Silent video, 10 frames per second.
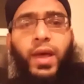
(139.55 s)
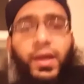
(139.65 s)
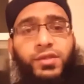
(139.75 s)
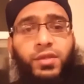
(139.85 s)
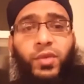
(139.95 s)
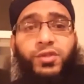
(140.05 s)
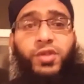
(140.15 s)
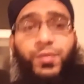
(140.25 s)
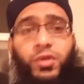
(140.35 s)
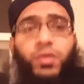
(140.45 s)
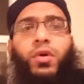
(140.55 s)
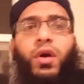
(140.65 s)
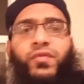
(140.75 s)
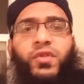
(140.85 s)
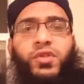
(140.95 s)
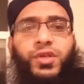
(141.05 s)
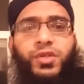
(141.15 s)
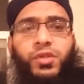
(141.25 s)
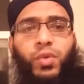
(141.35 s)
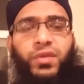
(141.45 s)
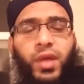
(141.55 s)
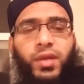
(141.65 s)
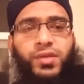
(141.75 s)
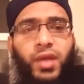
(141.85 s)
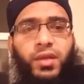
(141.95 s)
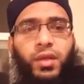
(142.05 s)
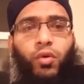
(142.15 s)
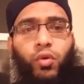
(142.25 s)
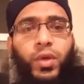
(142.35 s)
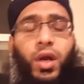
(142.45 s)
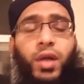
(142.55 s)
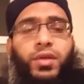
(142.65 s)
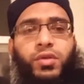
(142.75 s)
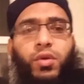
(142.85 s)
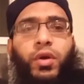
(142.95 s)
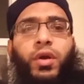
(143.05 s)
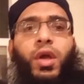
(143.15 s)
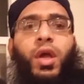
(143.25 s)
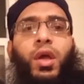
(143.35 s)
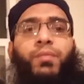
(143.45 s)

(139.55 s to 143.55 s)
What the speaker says: I had some exceptional conversations with Dennis Edney, Umar Khadr's lawyer,